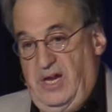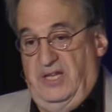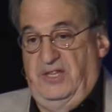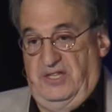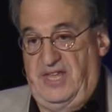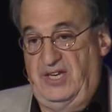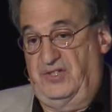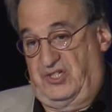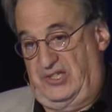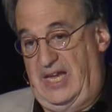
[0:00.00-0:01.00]
in the
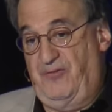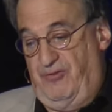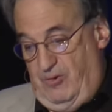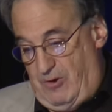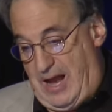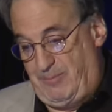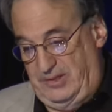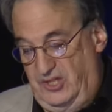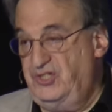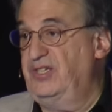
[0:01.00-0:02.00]
days of slavery were
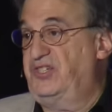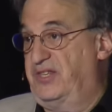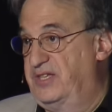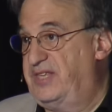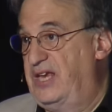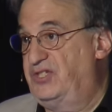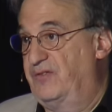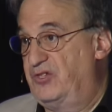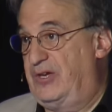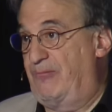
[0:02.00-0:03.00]
abolitionists, in the days
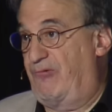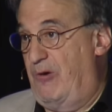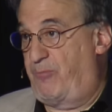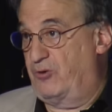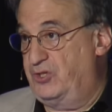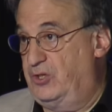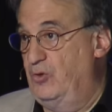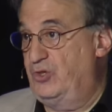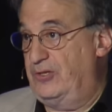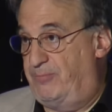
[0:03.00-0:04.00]
of the Jim Crow
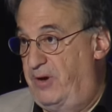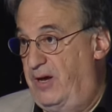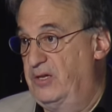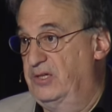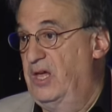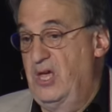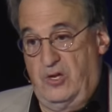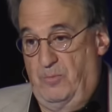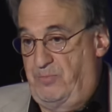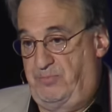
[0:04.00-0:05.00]
persecution, you know,
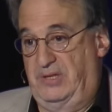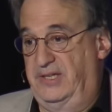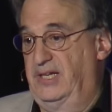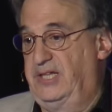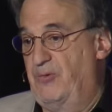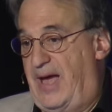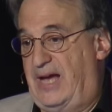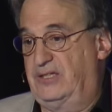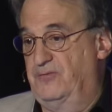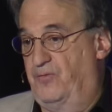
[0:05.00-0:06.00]
politically were
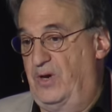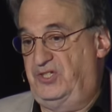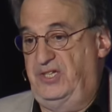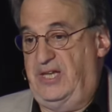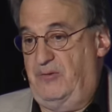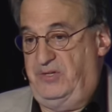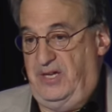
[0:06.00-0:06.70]
active, voicing their